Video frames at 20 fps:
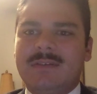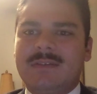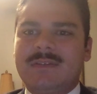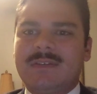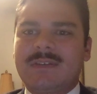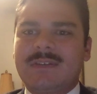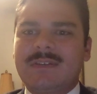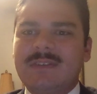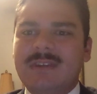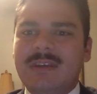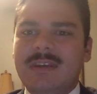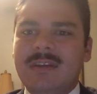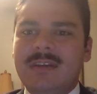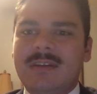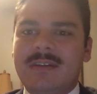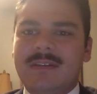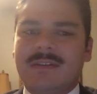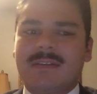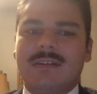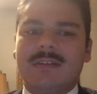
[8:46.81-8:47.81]
succeed
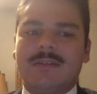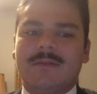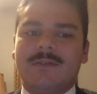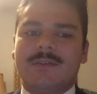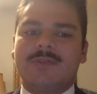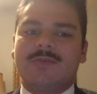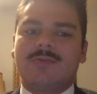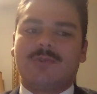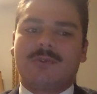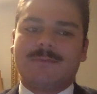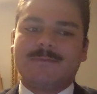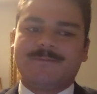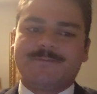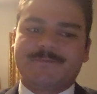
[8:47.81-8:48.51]
as an individual